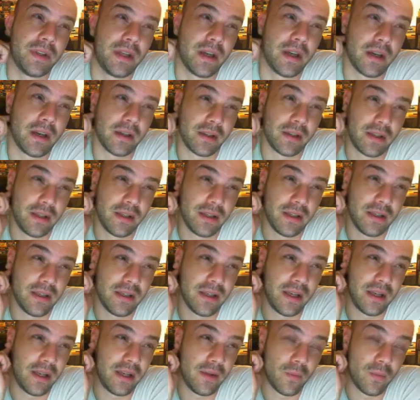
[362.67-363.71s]
got Kid
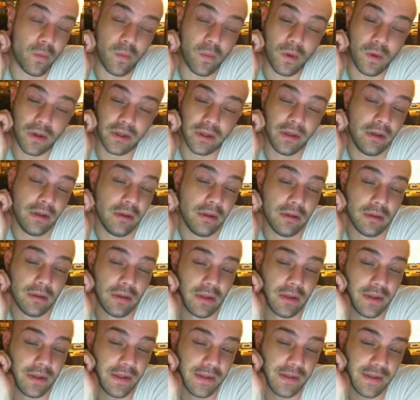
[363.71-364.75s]
Niki 1
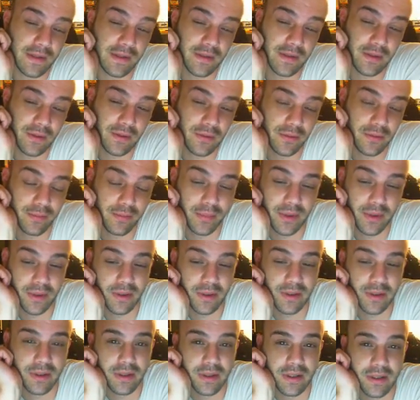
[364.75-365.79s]
on Nintendo,
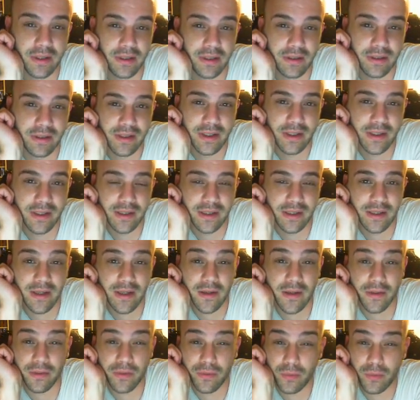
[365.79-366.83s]
but in Kid
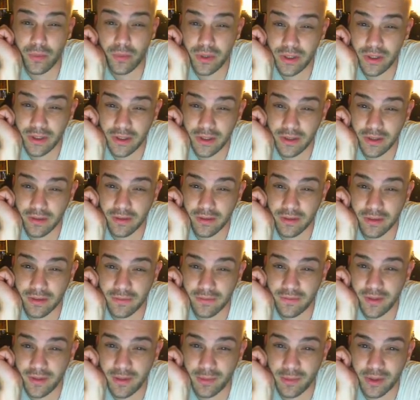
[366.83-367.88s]
Niki 3 on the
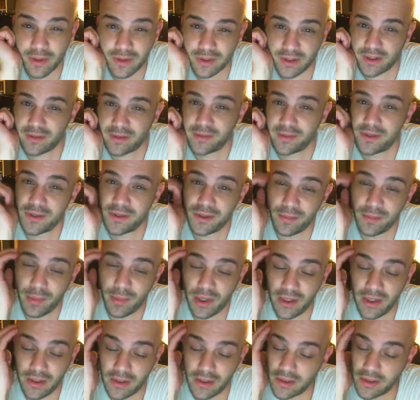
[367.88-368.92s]
Famicom in
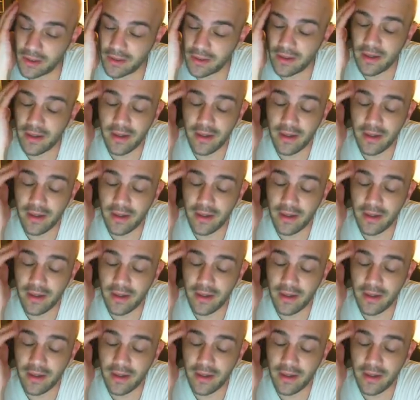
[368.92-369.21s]
Japan,